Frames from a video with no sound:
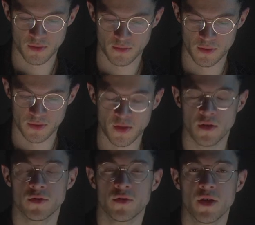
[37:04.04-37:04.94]
going with this?
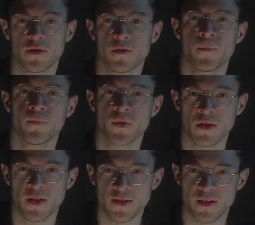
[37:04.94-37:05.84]
So yes,
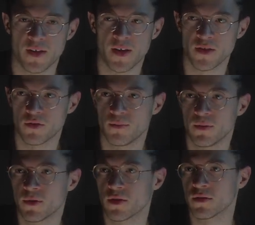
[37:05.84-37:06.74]
that angered me
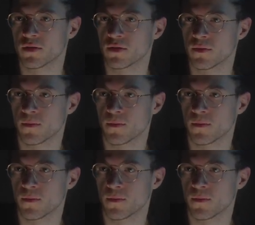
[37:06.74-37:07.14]
because